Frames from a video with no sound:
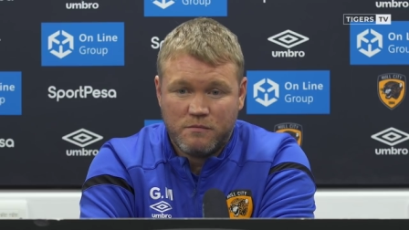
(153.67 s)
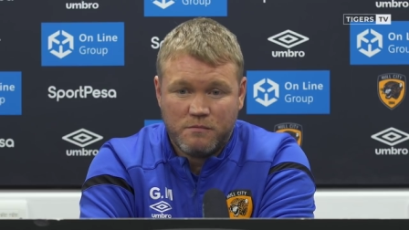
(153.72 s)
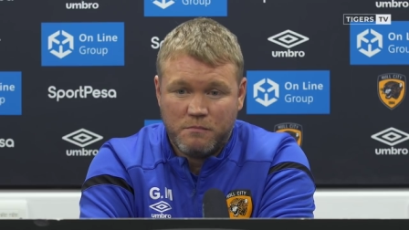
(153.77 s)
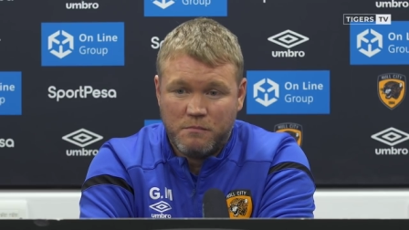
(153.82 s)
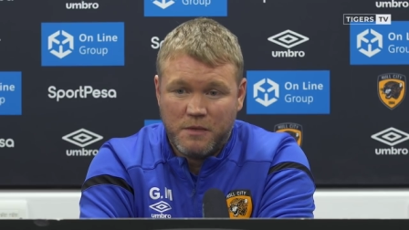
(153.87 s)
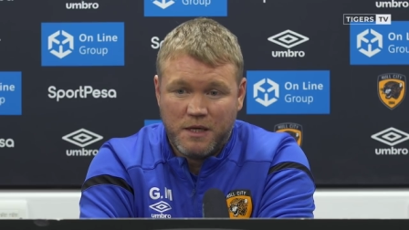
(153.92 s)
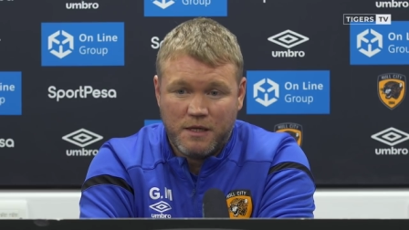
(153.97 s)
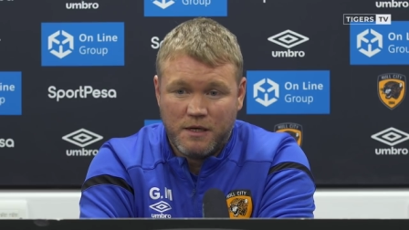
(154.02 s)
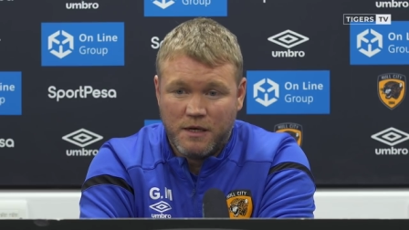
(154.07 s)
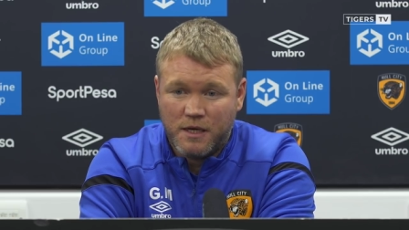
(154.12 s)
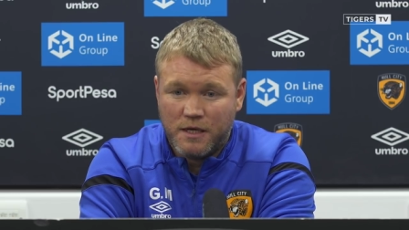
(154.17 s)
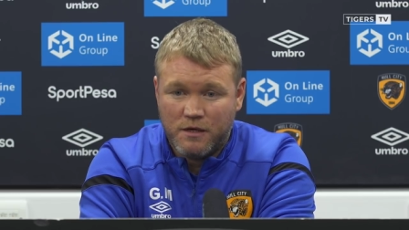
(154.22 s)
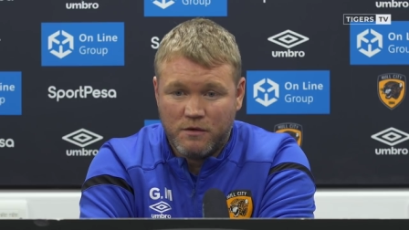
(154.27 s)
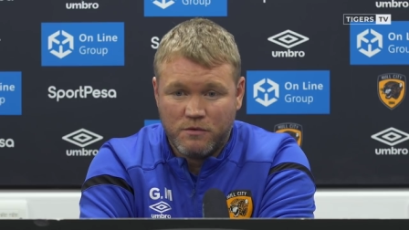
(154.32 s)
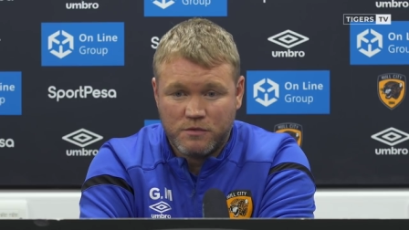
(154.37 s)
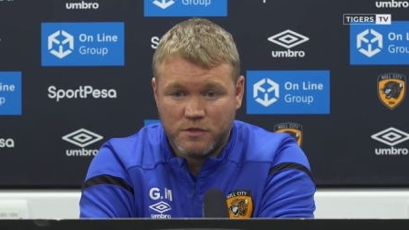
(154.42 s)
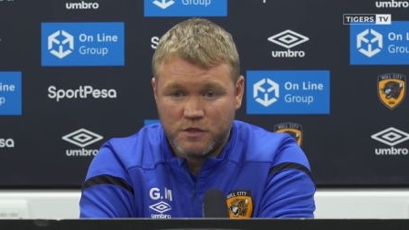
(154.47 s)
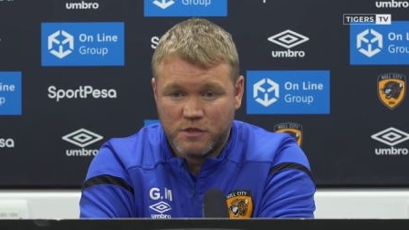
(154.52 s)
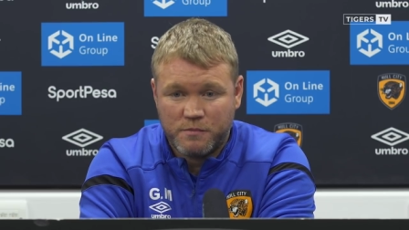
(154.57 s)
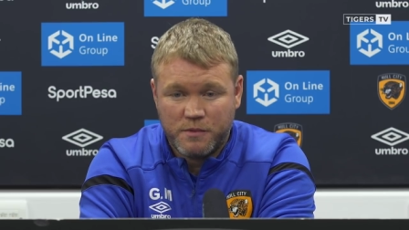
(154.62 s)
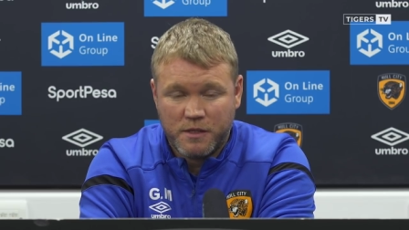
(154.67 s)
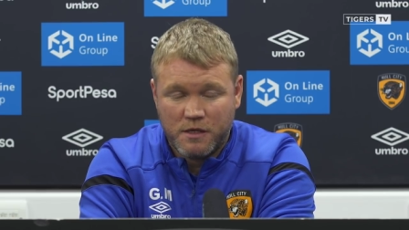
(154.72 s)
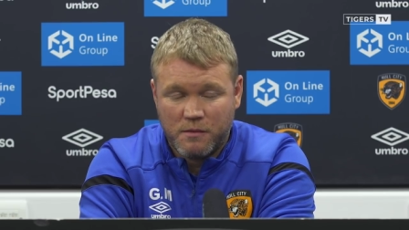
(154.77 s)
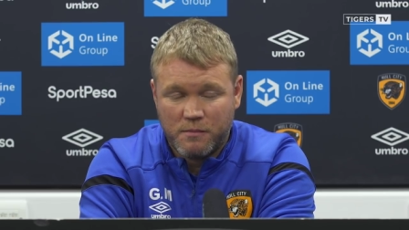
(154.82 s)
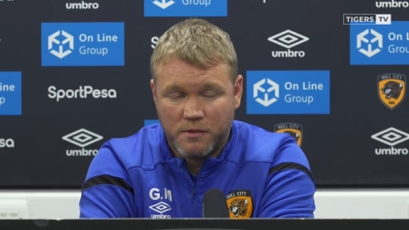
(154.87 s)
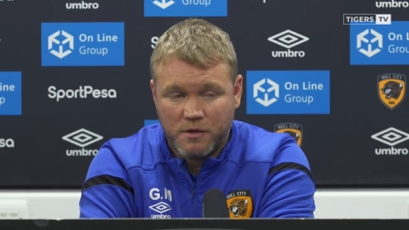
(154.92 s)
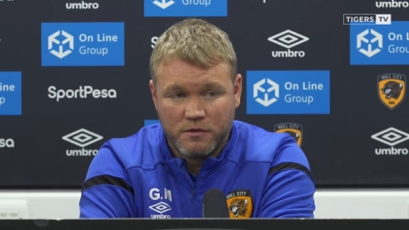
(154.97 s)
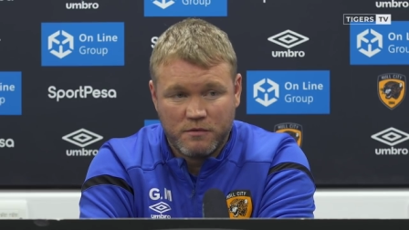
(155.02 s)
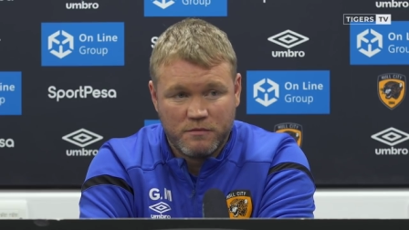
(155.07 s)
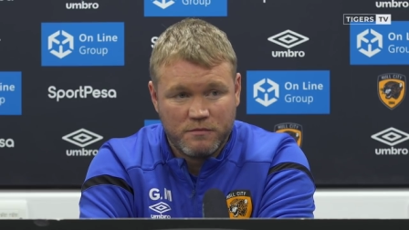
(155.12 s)
Me and Leo just speak
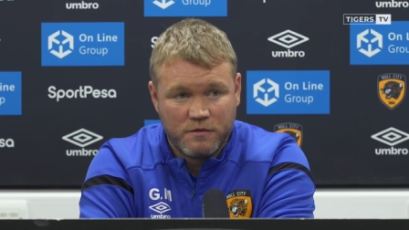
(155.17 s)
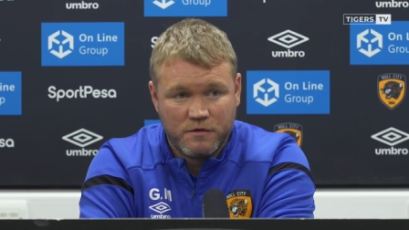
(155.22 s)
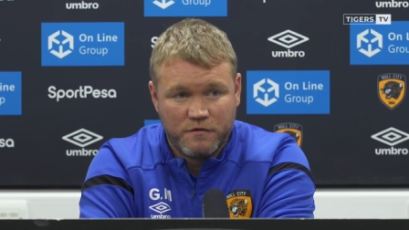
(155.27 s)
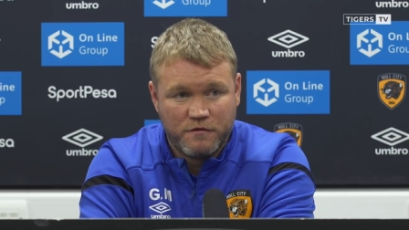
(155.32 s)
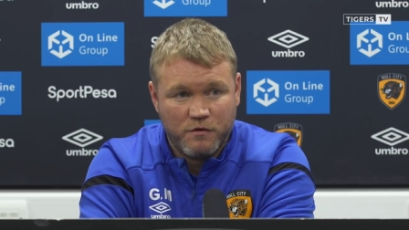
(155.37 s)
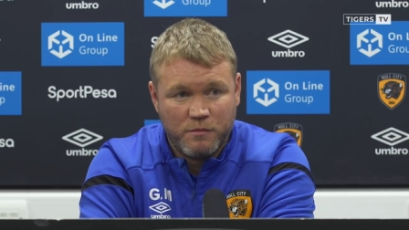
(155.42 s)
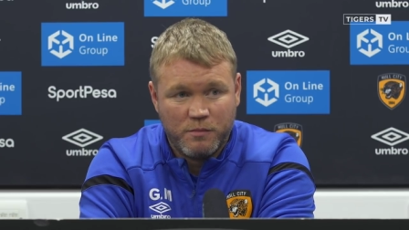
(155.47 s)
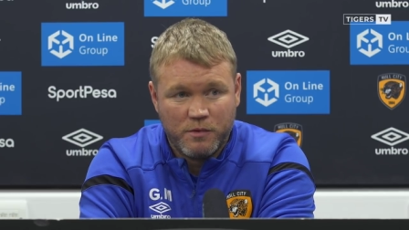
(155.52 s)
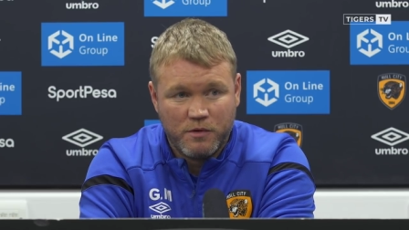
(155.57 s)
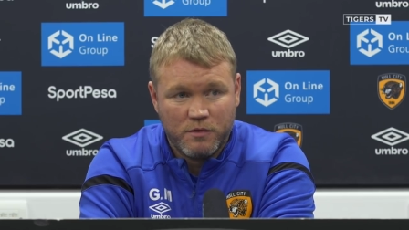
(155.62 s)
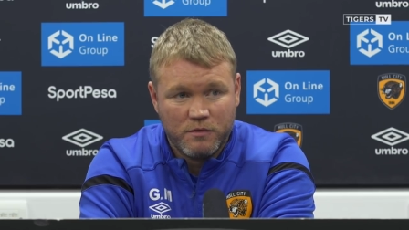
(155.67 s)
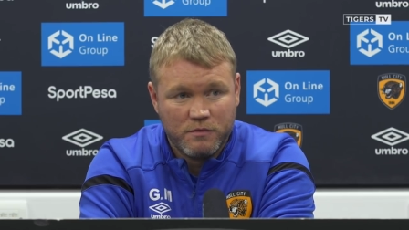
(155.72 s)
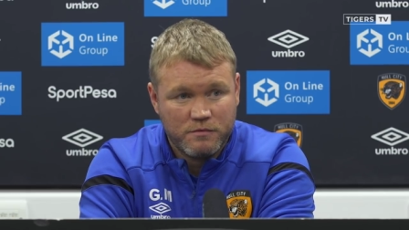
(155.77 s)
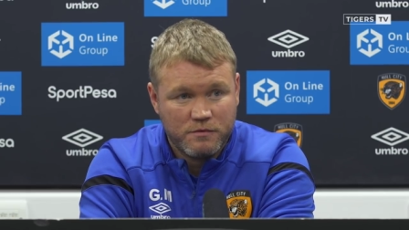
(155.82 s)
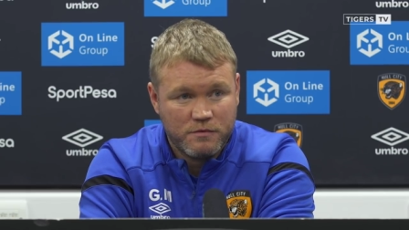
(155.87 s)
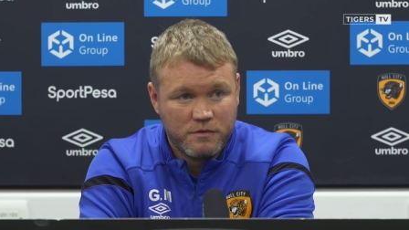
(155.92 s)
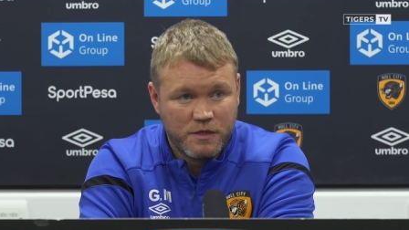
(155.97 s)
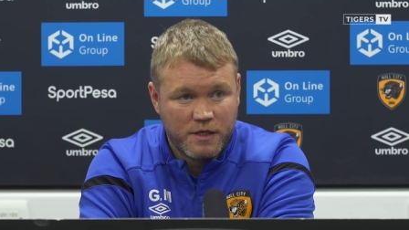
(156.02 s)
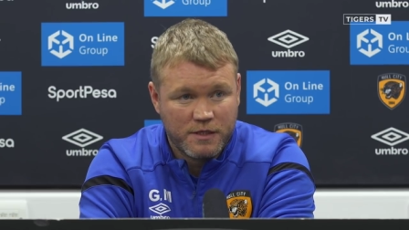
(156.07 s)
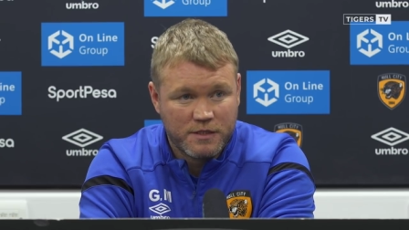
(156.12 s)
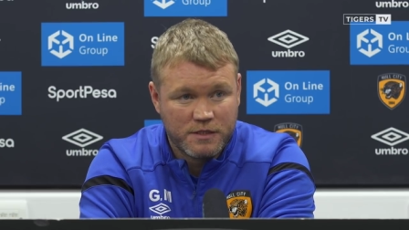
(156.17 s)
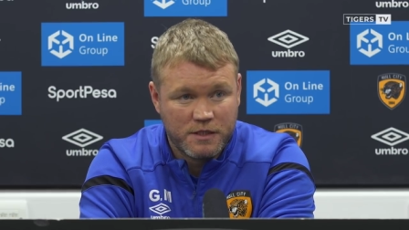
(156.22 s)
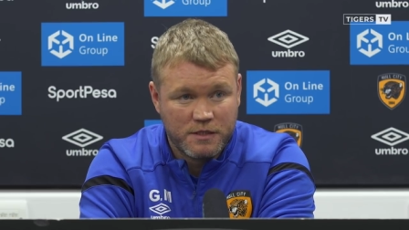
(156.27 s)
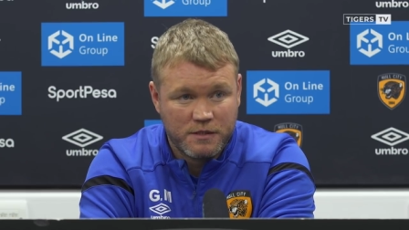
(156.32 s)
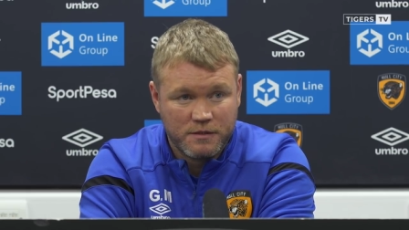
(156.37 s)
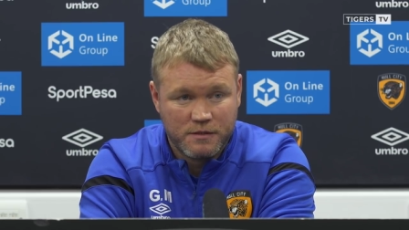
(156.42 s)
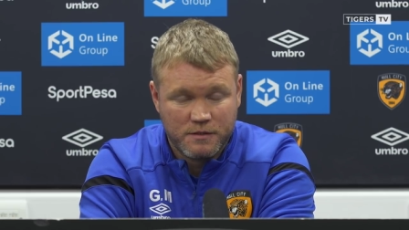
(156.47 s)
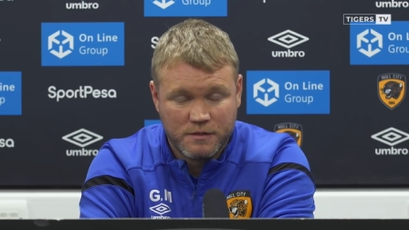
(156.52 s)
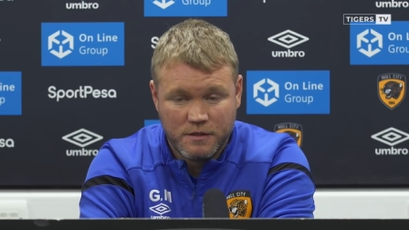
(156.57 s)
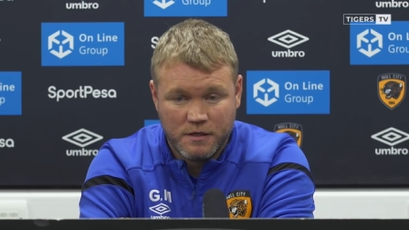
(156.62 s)
about the football, that's it.